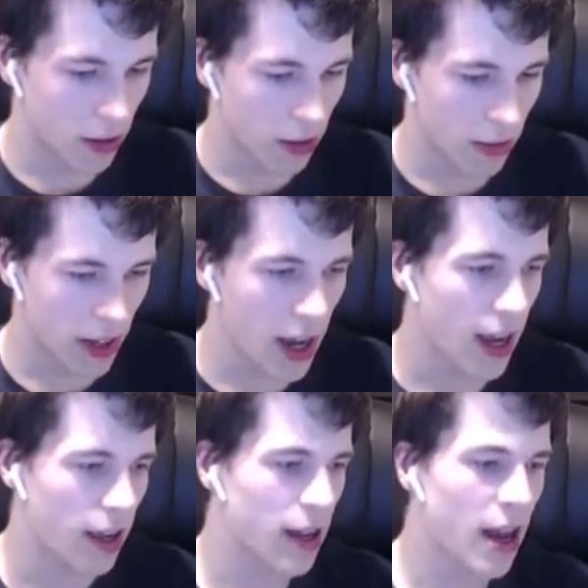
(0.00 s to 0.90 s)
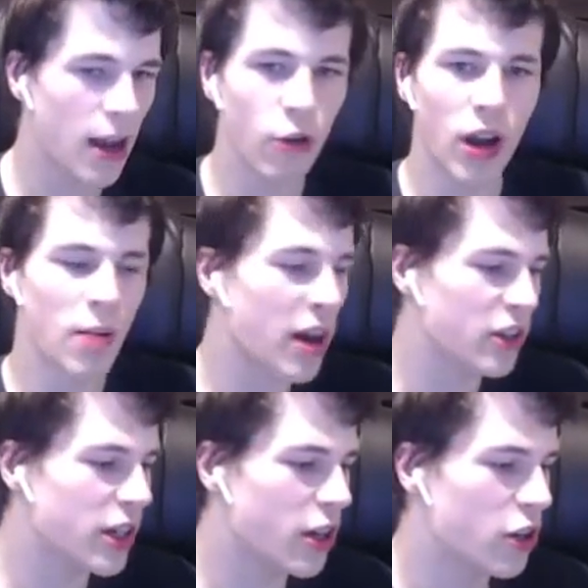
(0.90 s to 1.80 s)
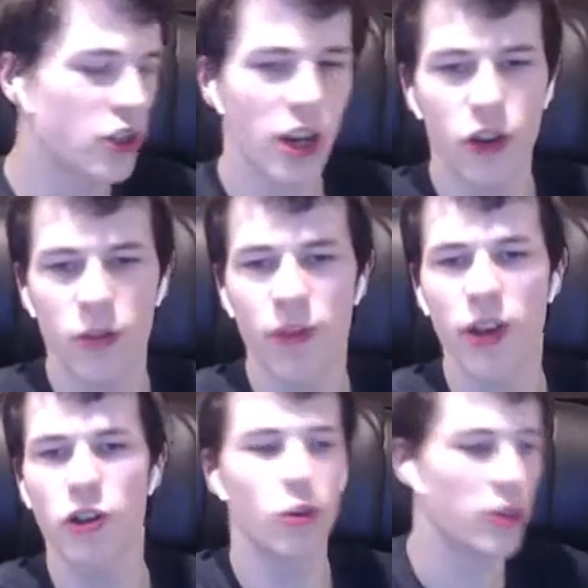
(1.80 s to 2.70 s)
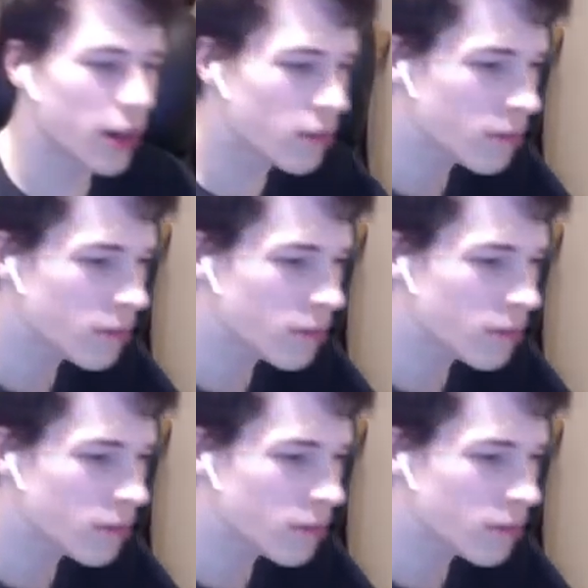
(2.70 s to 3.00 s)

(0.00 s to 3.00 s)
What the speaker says: yeah, now I'm actually going to show you something cool now.